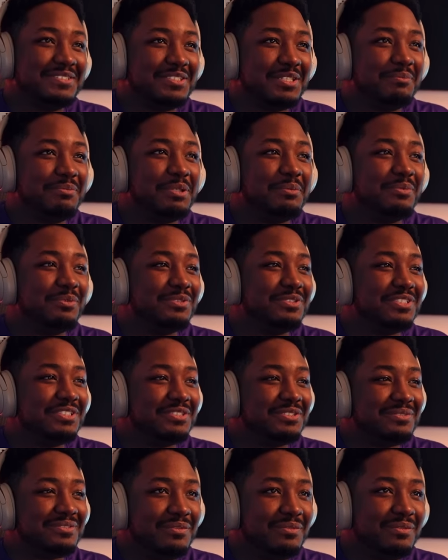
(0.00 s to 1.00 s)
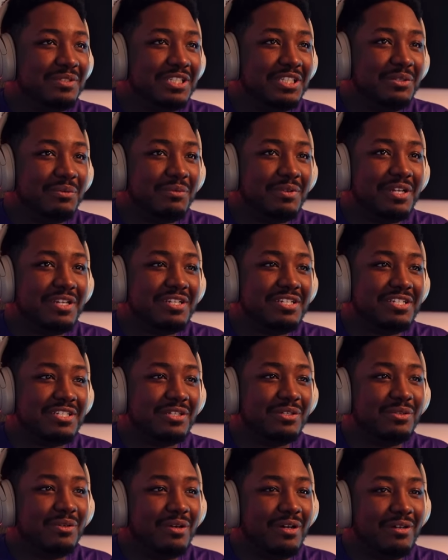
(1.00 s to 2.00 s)
Some people just really want to
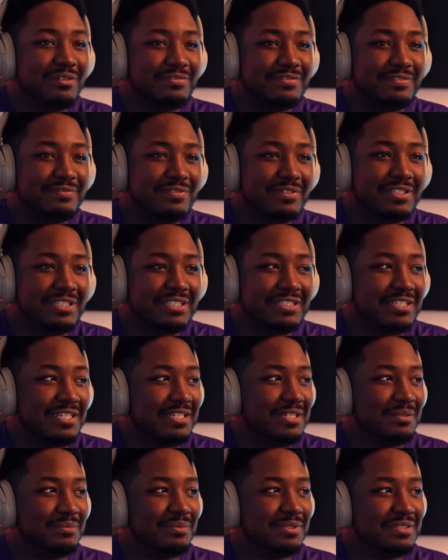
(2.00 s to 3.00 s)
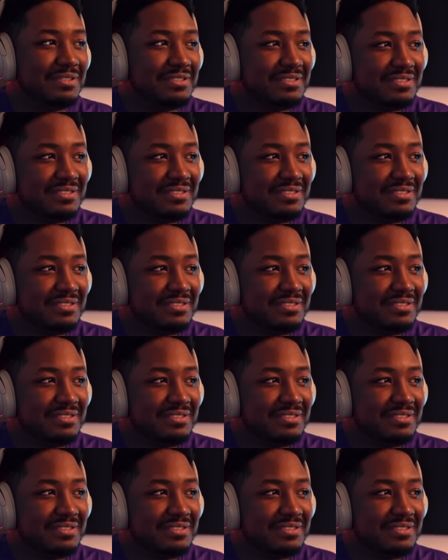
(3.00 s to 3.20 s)
show off in front of the camera.